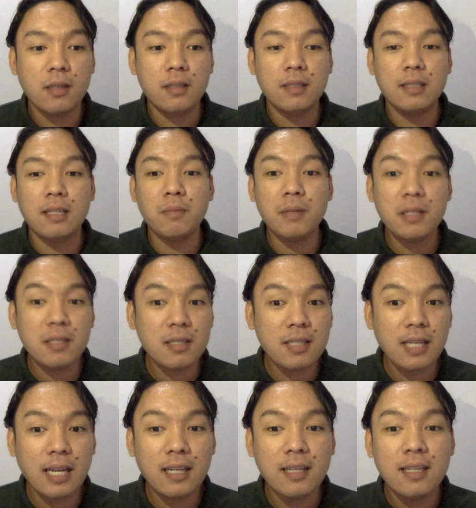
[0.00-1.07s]
That means to
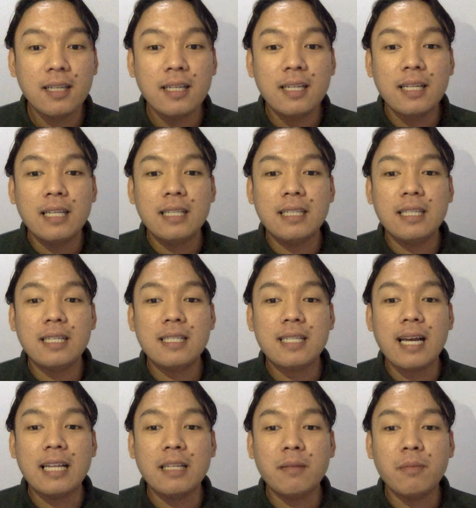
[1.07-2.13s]
say, these
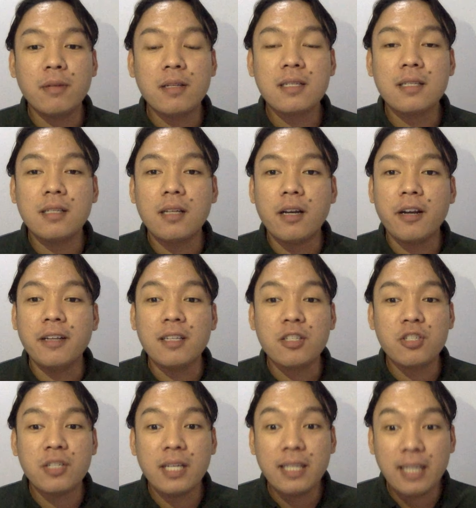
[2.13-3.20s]
animals are not
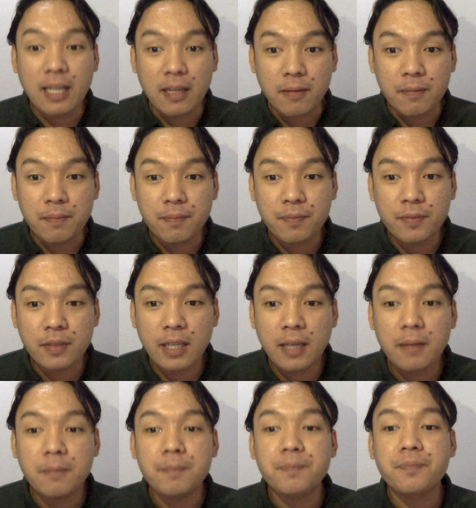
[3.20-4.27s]
shedding. Okay,
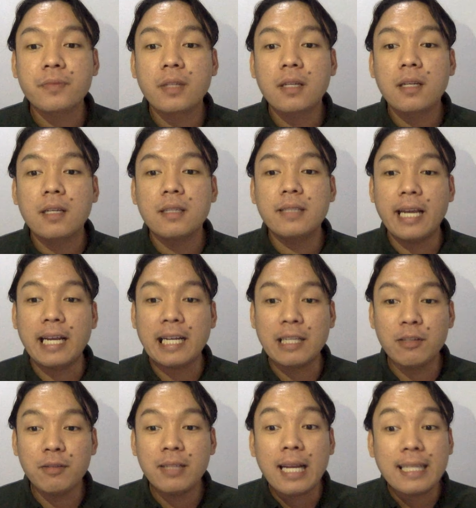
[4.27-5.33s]
they
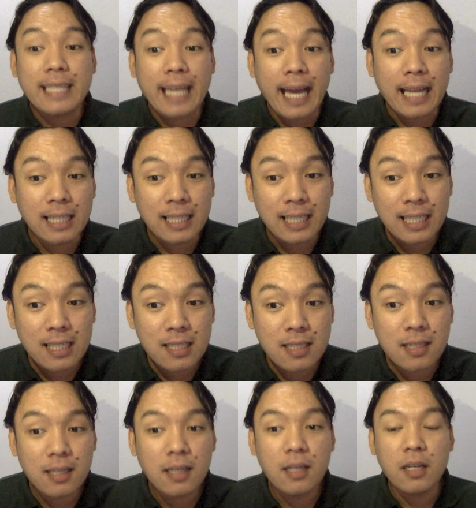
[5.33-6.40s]
include the annelids,
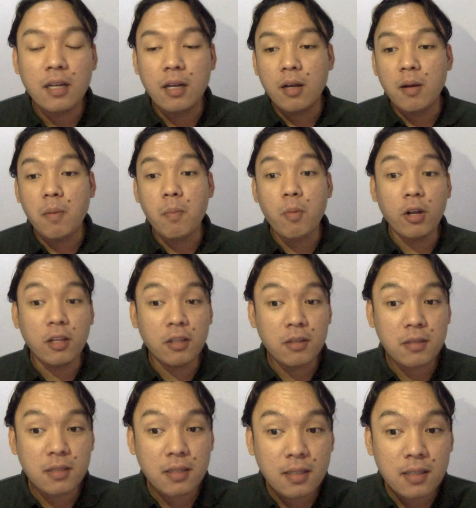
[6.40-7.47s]

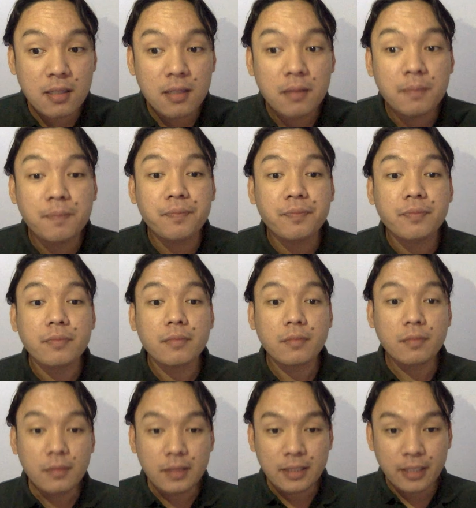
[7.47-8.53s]
mollusks,
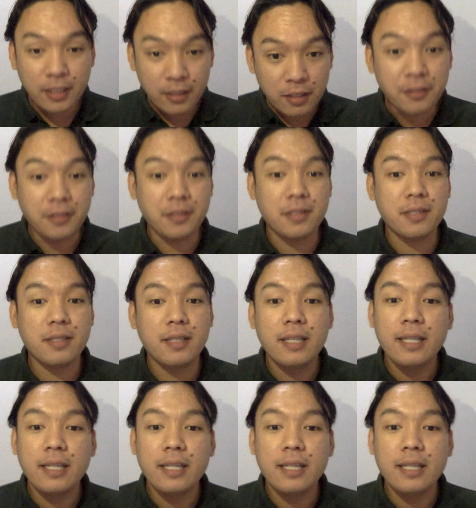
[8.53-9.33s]
and others.